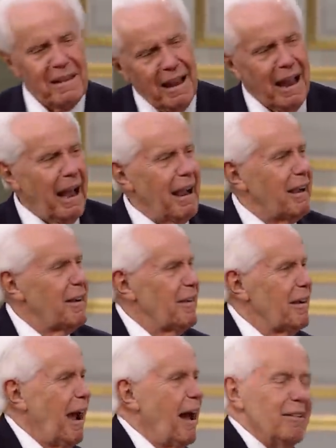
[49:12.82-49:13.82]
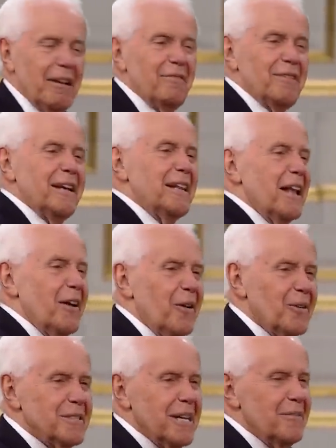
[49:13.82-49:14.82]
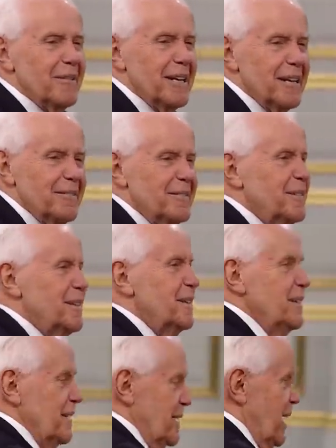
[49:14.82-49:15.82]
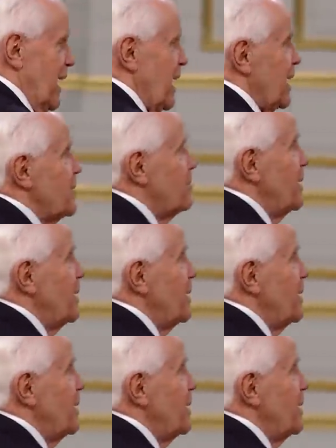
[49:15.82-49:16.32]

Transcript: I, I'll never forget that long as I ever live. I got to